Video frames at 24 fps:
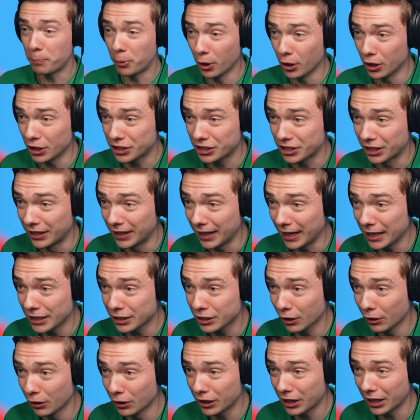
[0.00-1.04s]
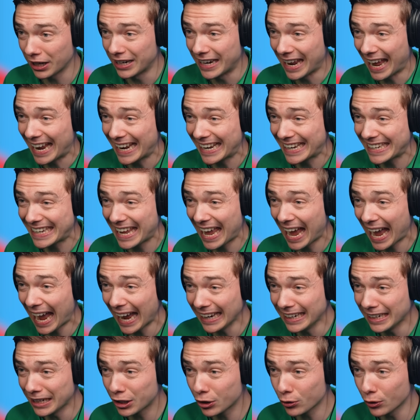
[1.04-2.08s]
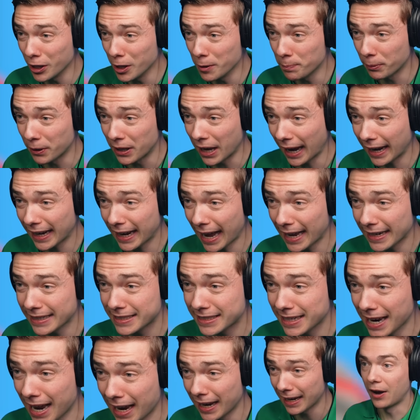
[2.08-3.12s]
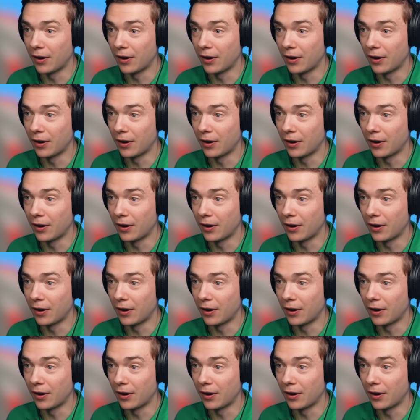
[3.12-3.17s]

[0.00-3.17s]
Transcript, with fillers: person is looking kinda creepy, I gotta say.